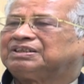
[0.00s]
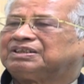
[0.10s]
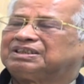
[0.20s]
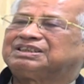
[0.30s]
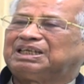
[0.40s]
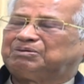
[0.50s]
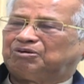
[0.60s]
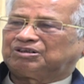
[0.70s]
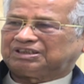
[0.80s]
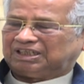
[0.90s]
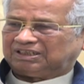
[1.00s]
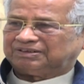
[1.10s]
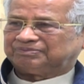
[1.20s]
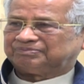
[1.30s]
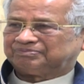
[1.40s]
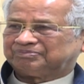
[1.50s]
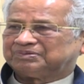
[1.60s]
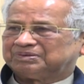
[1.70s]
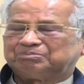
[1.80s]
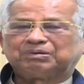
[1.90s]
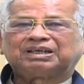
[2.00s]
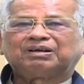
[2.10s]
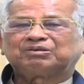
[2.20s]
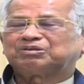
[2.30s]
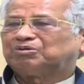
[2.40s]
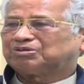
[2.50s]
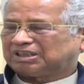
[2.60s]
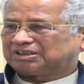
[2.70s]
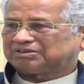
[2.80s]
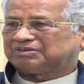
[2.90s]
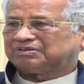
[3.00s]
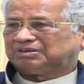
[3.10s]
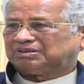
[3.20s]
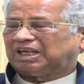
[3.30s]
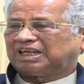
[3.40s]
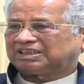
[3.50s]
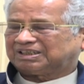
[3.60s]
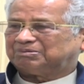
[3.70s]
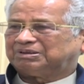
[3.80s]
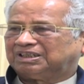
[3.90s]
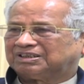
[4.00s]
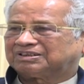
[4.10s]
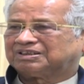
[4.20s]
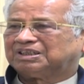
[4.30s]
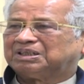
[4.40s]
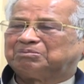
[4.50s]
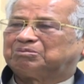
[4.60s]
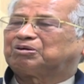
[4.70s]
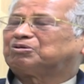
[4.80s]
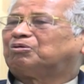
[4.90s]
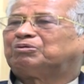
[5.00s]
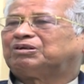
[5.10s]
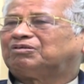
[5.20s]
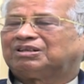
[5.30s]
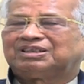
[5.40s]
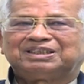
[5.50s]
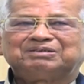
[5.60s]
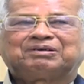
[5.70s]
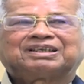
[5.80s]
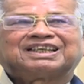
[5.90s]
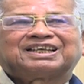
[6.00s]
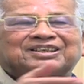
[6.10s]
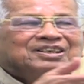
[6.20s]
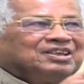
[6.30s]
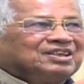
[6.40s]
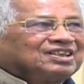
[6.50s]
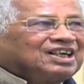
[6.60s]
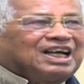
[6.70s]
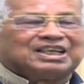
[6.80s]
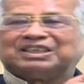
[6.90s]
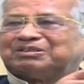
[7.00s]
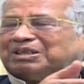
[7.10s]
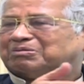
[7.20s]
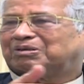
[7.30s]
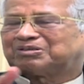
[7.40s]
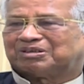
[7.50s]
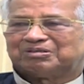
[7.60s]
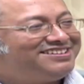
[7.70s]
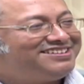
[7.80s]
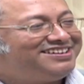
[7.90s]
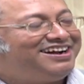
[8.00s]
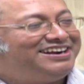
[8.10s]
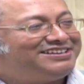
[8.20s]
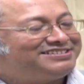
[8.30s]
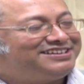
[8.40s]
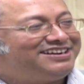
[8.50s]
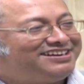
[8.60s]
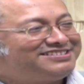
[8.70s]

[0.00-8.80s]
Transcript: his name was there. Okay. But there was no such direct evidence, because nobody will, in fact that Khan, his name was a lot of